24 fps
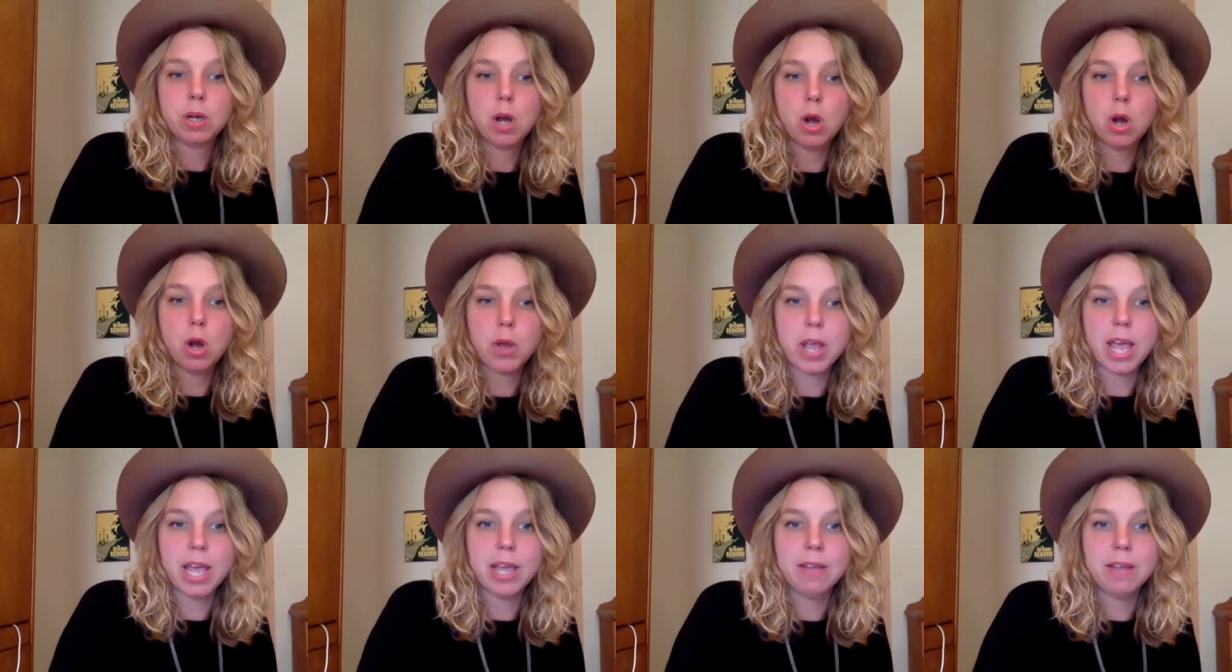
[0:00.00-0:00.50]

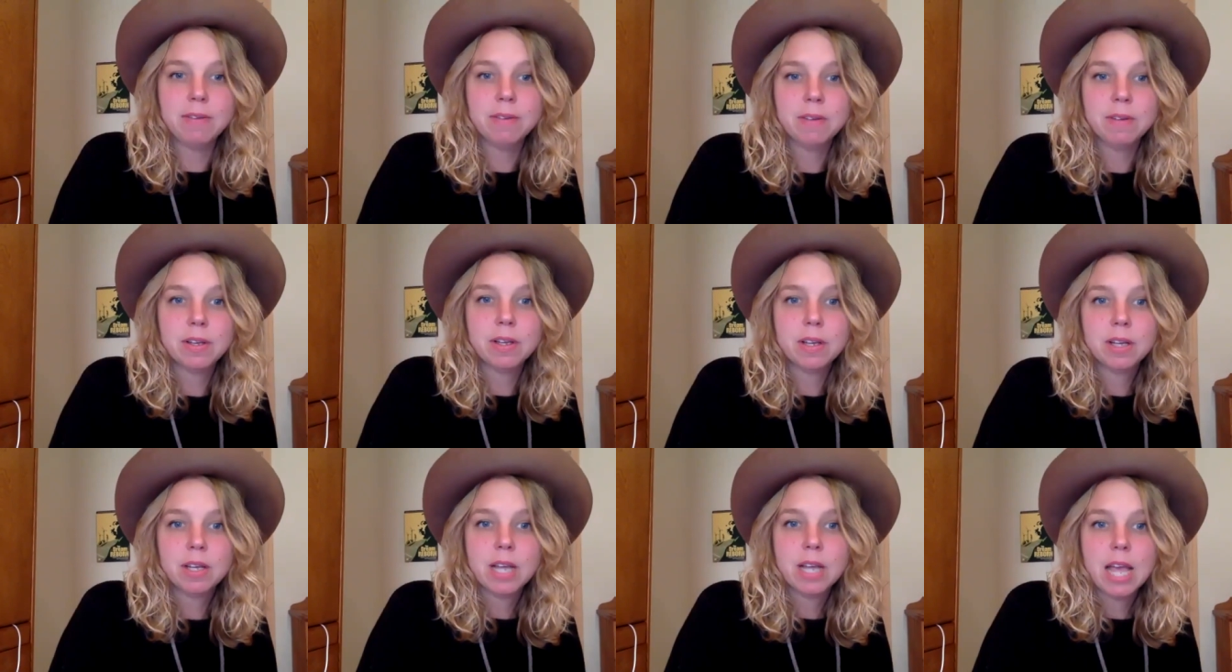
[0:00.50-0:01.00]
Okay.
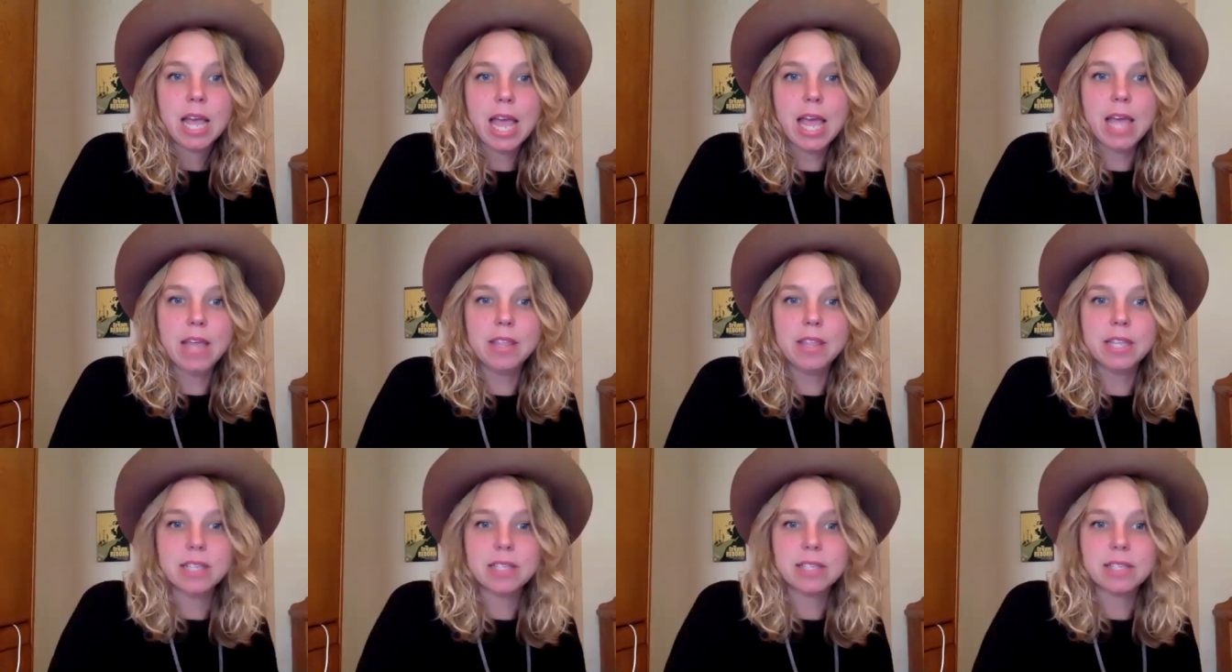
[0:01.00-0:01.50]

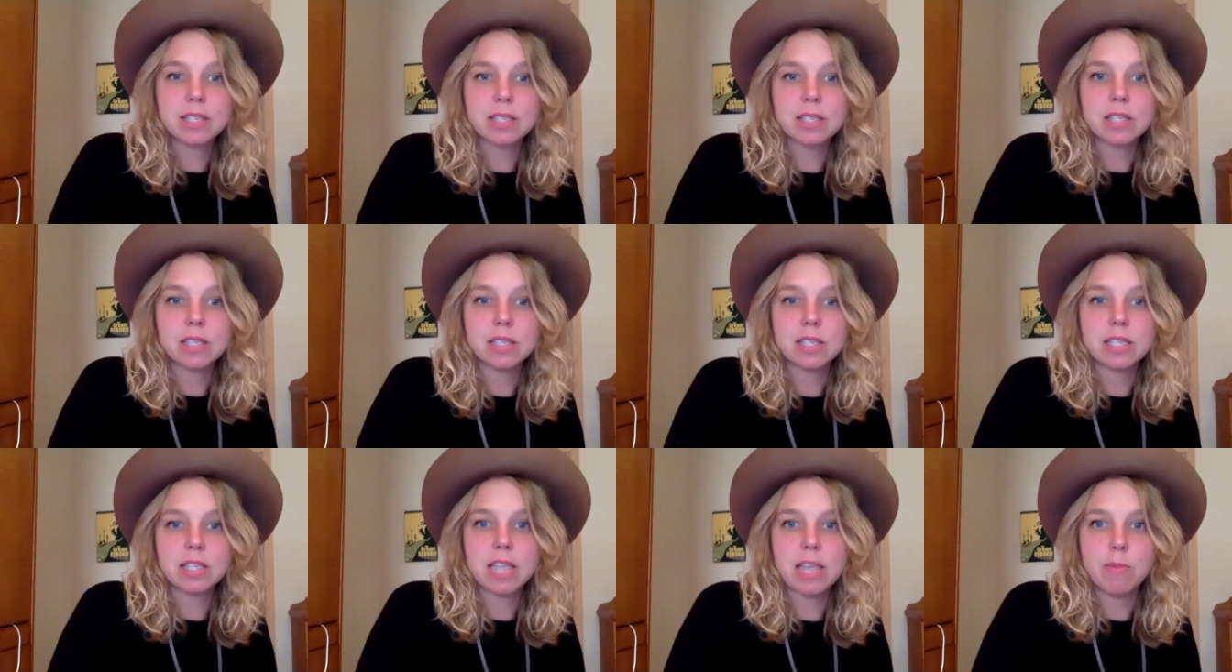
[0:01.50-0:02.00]
And this is the
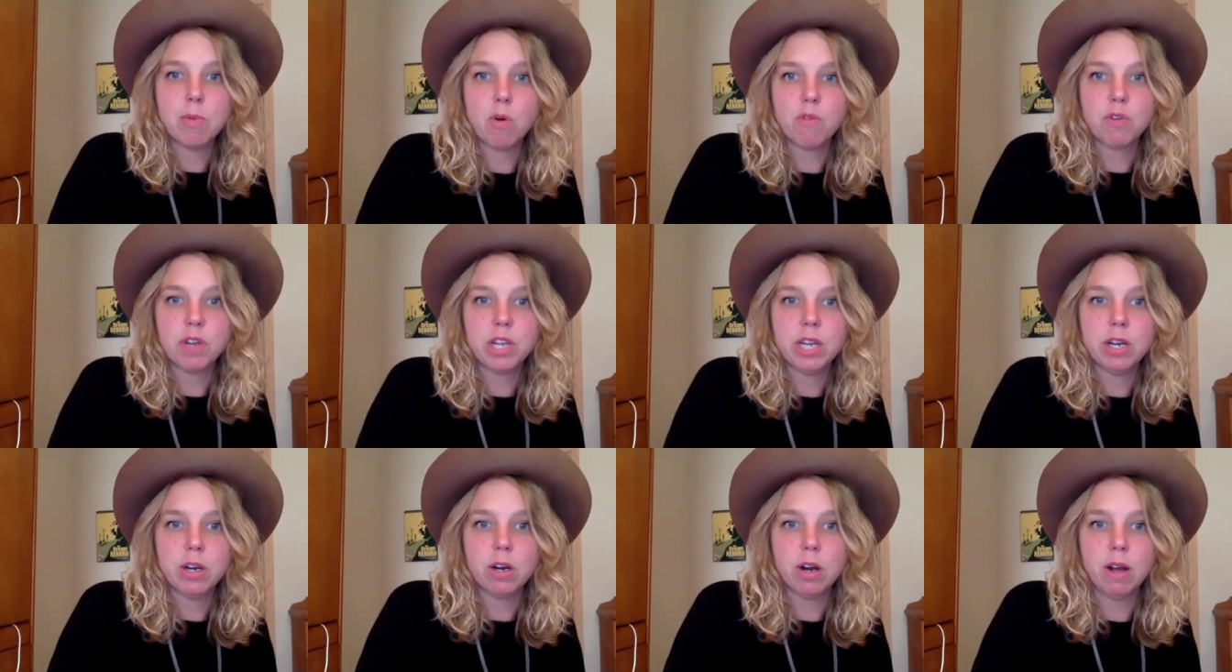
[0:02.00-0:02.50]
same over
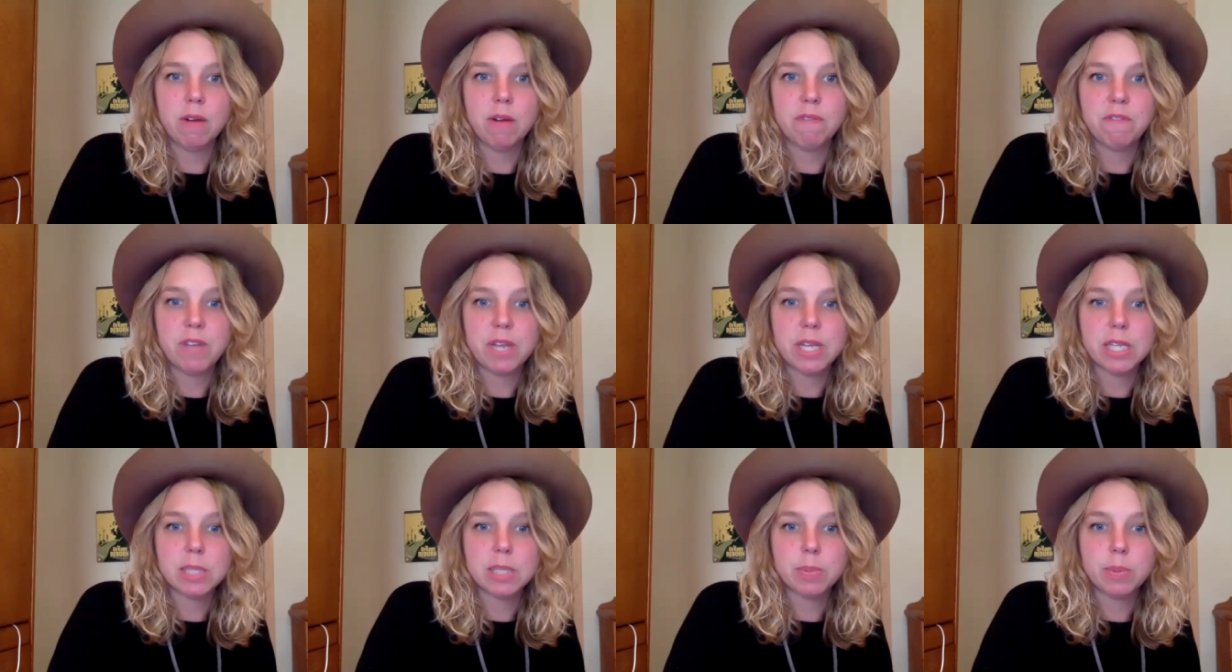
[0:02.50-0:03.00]
here on
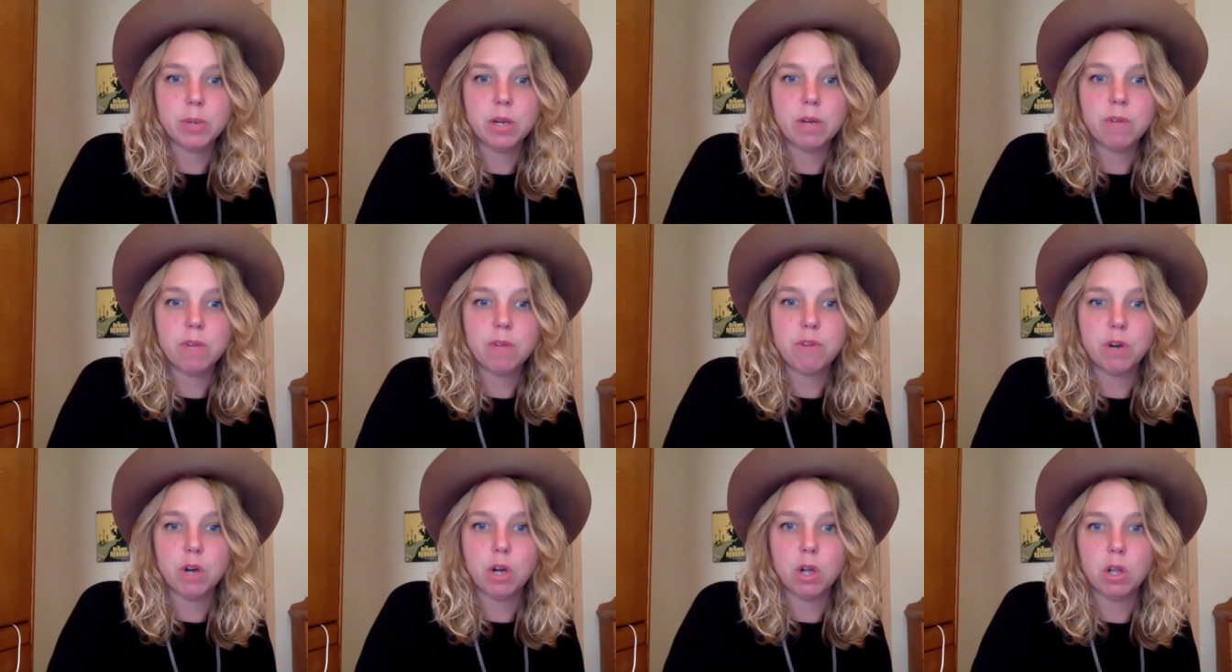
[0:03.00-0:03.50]
Facebook
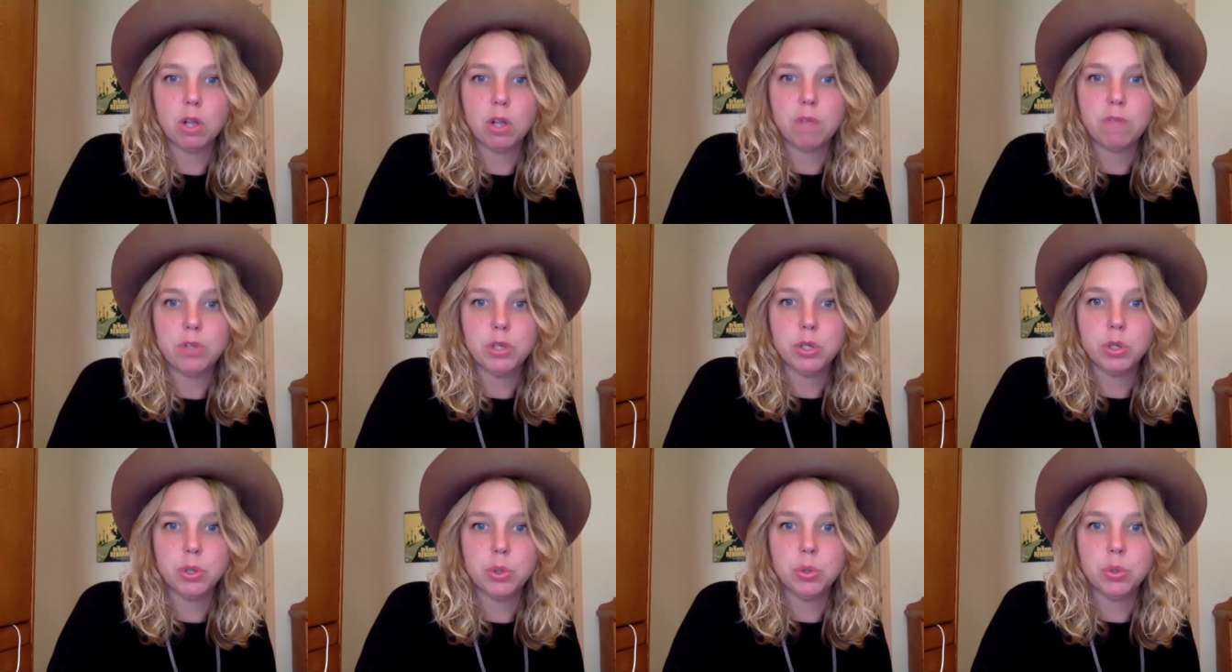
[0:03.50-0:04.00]
for all of
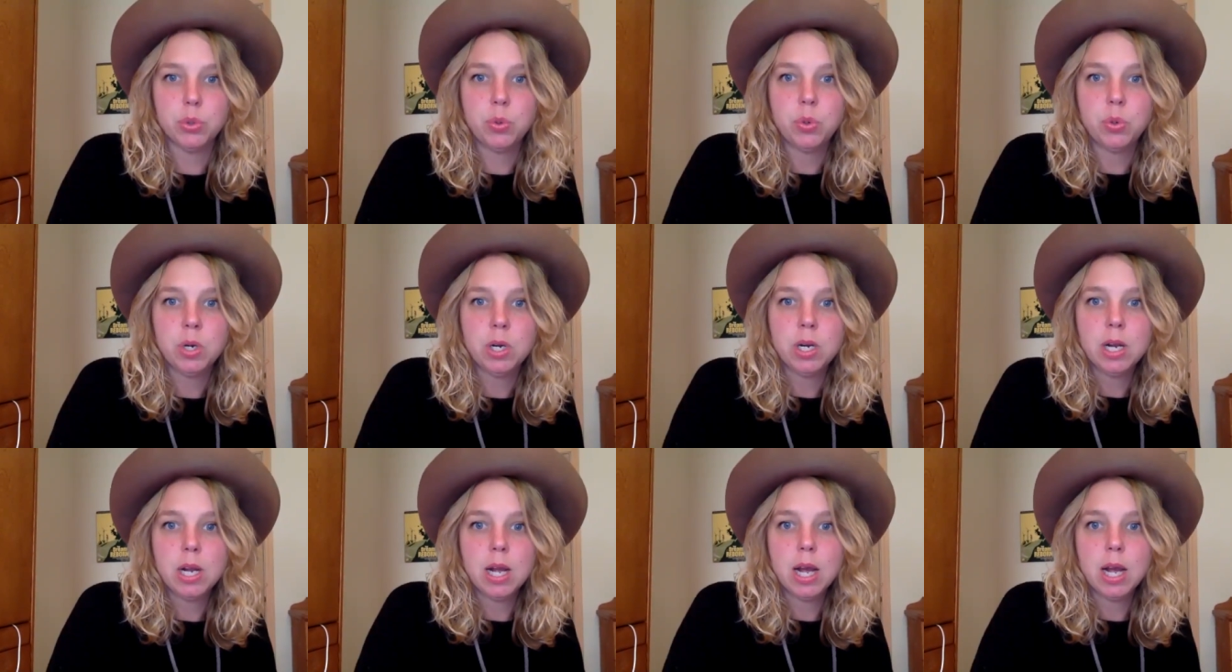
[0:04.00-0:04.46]
you.